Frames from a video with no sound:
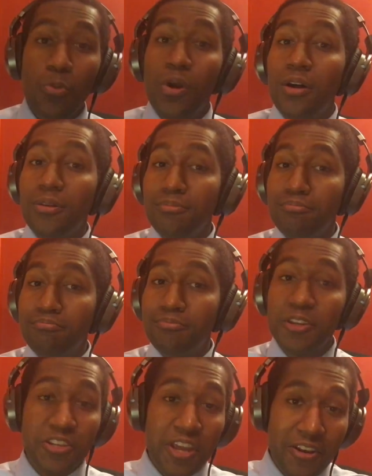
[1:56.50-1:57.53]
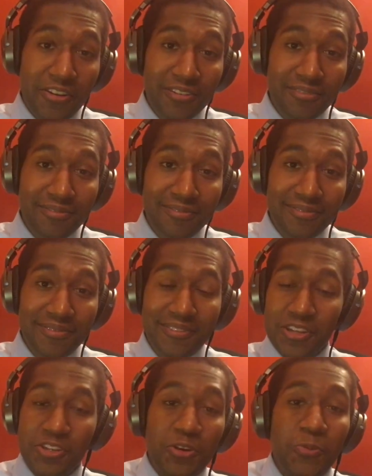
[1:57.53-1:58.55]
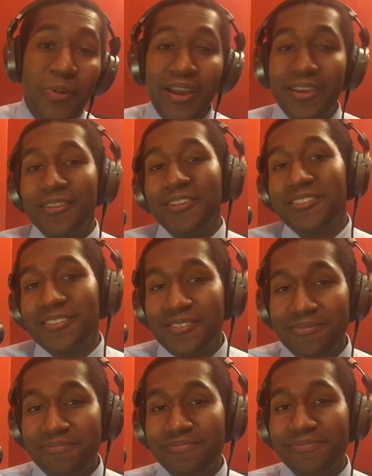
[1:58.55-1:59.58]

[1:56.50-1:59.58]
Well, did you hear it? Did you go back and listen?